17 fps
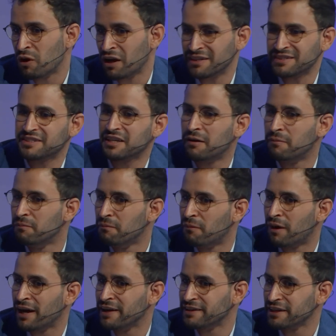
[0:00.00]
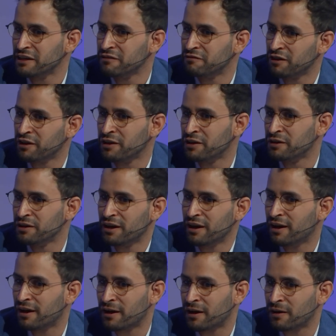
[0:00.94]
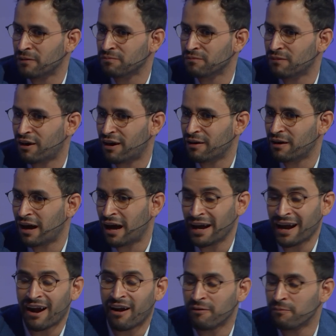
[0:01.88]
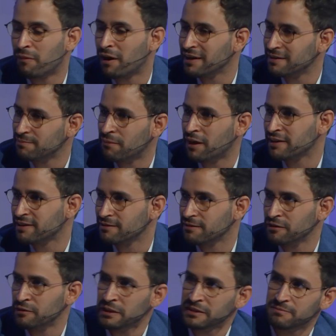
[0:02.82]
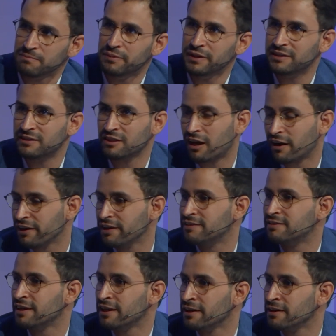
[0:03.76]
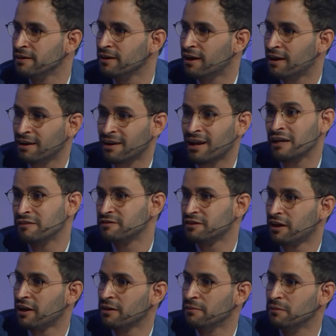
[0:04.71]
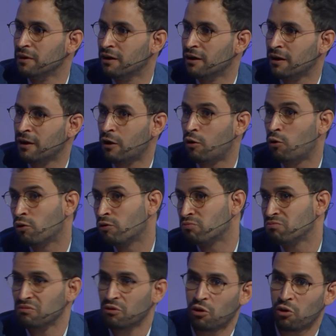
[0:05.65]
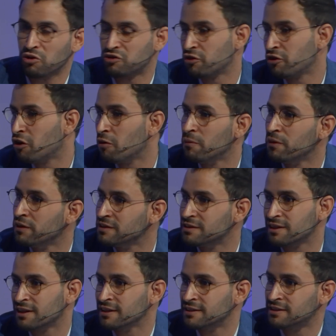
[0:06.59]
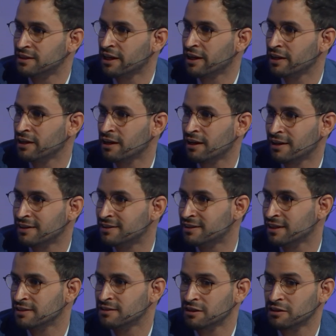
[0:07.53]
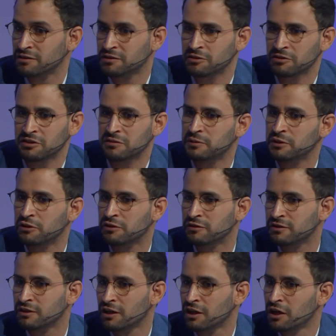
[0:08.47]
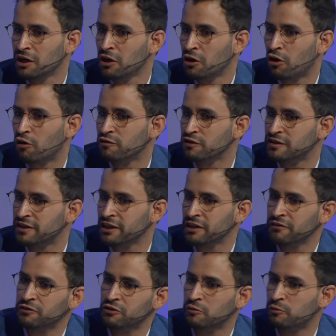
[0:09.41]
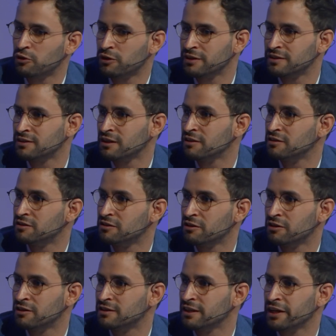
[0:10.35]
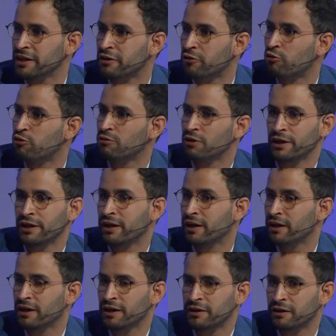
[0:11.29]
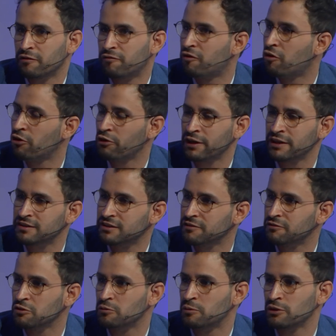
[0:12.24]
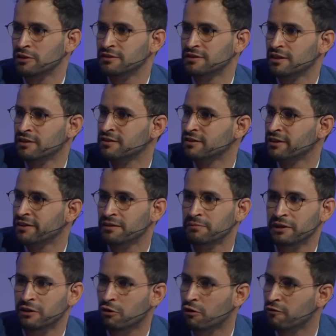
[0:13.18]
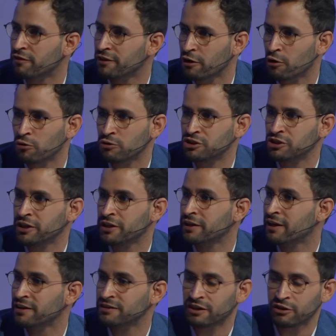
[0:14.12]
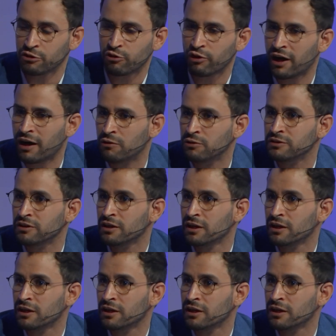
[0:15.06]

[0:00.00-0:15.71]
some might even might even be targeting a lifetime or autonomous, let's say sensors, because obviously if you put a sensor in a forest, if you put a sensor in the middle of the ocean, underground,